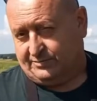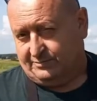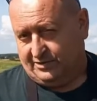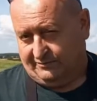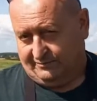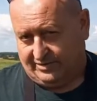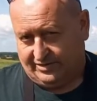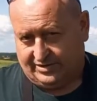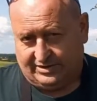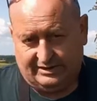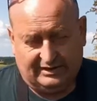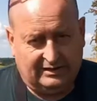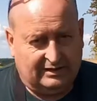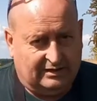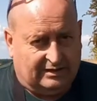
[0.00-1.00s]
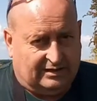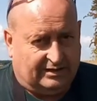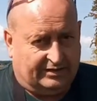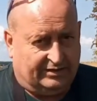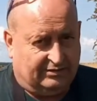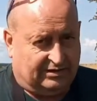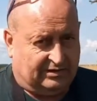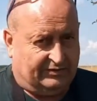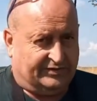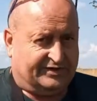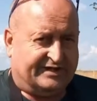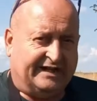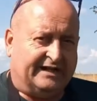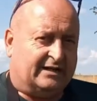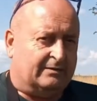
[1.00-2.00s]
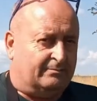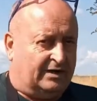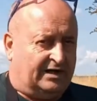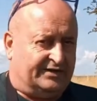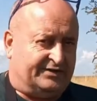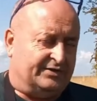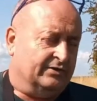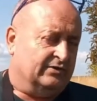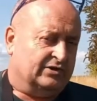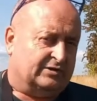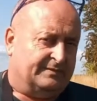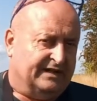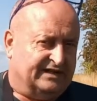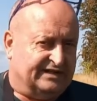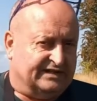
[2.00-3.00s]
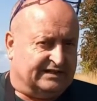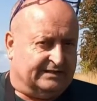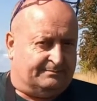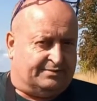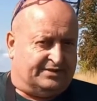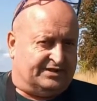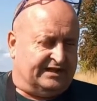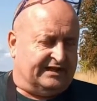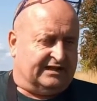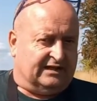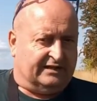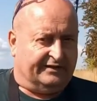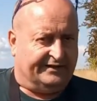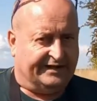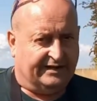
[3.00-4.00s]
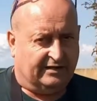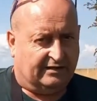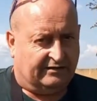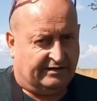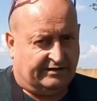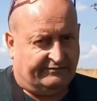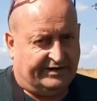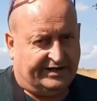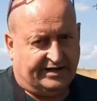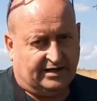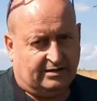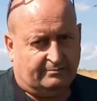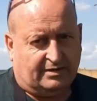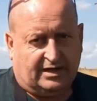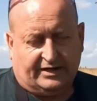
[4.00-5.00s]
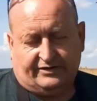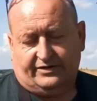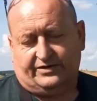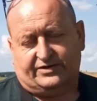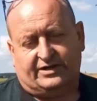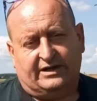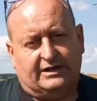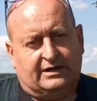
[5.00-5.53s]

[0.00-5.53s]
movements are usually undertaken by two species in particular, and they are our regular migrants,